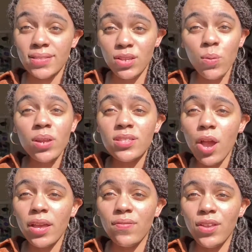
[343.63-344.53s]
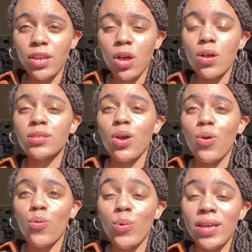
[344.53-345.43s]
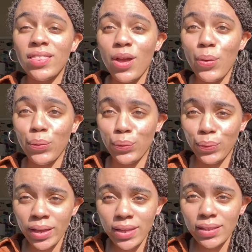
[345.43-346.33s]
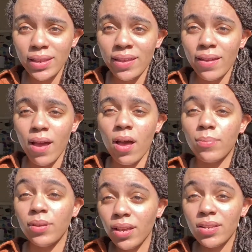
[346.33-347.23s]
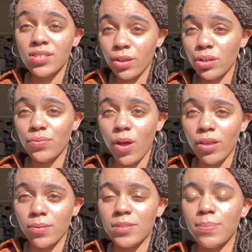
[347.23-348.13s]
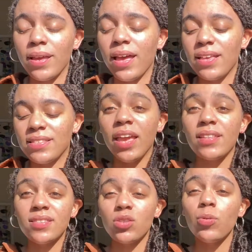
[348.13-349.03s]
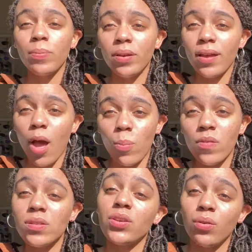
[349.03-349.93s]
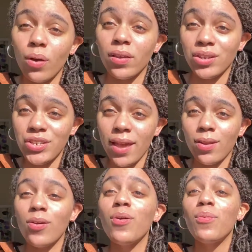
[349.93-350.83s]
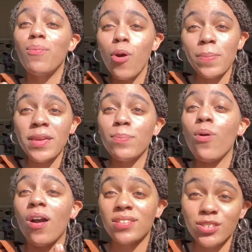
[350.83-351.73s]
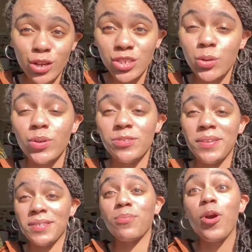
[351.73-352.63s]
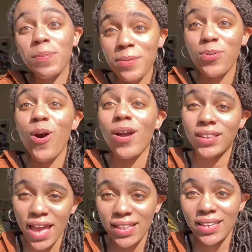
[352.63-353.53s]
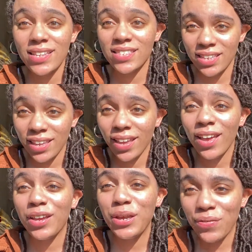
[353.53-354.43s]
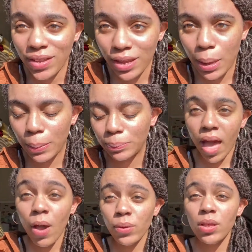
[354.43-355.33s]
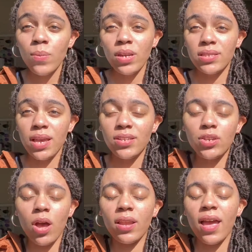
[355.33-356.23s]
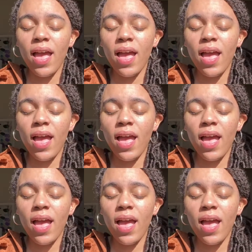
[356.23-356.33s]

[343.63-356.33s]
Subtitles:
you want to target videos with really good search volumes, because it's super helpful to growing your channel. More people are searching, which means more people are likely to see your video. I really want to touch on